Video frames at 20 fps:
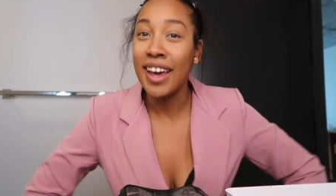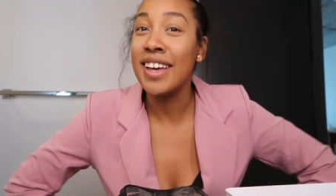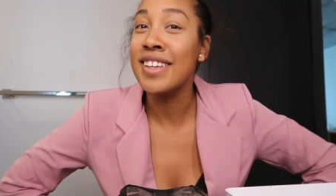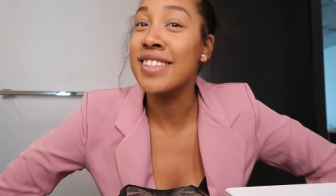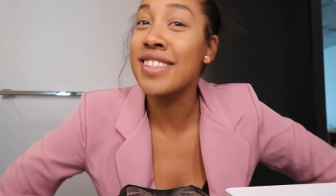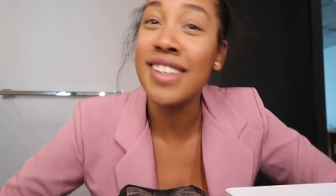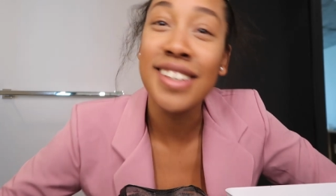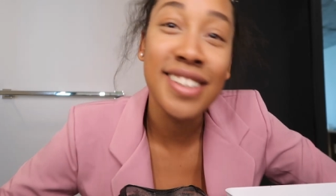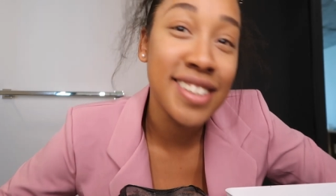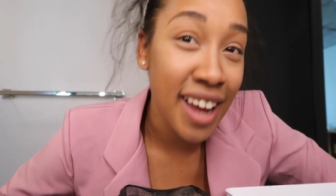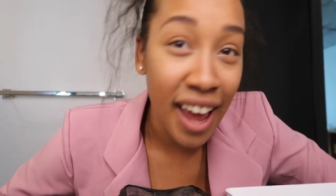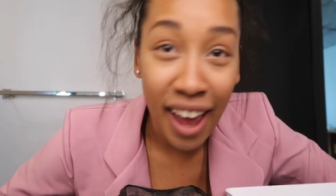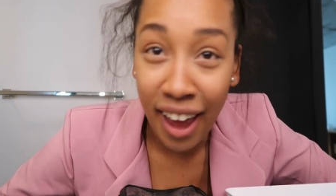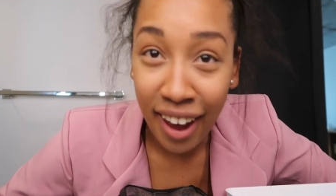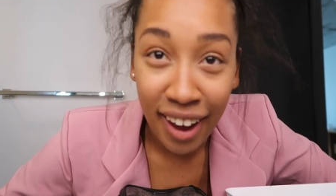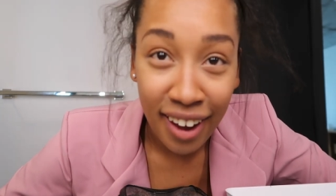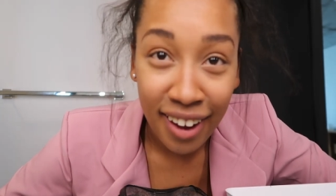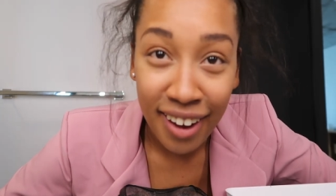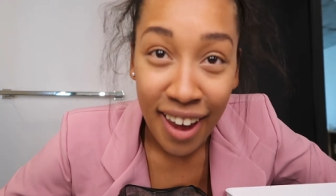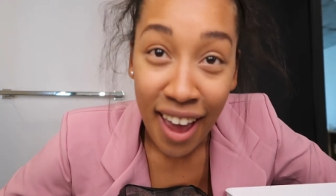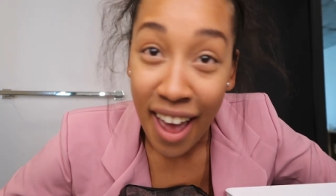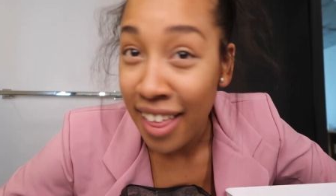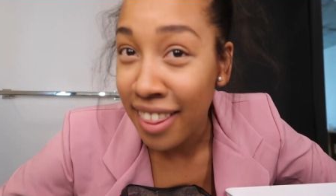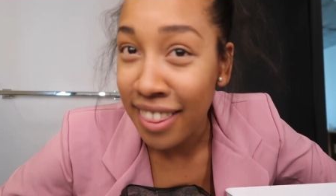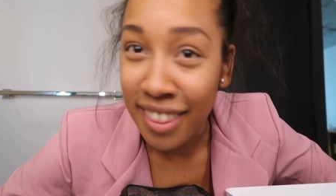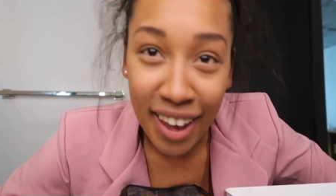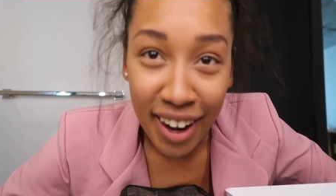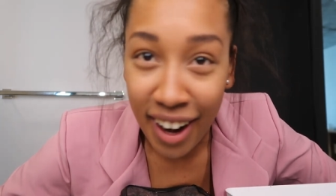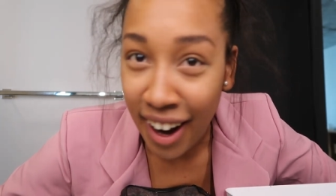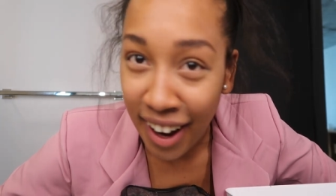is the day
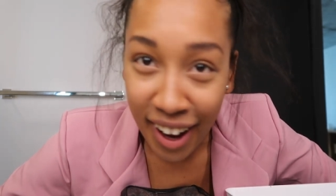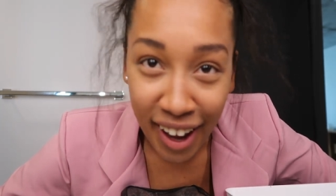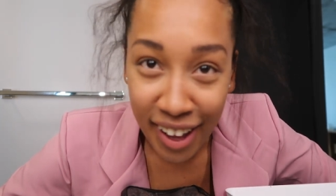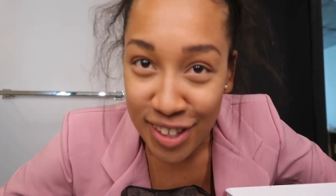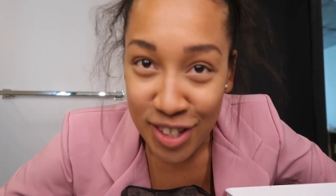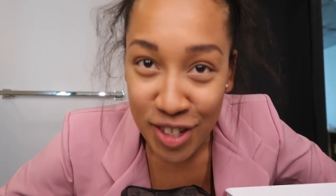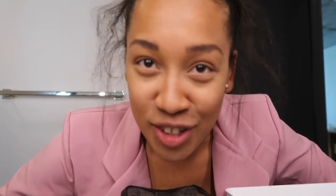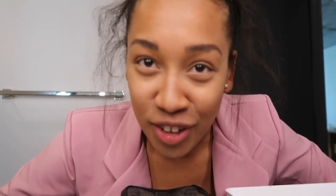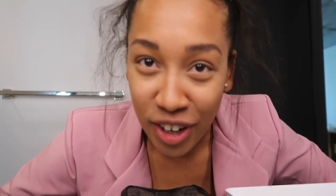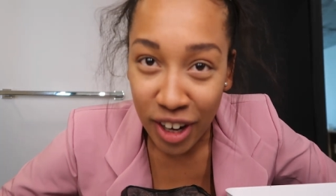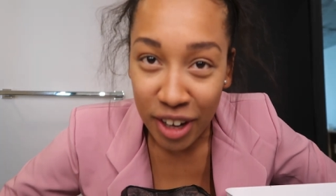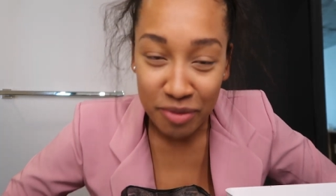that I answer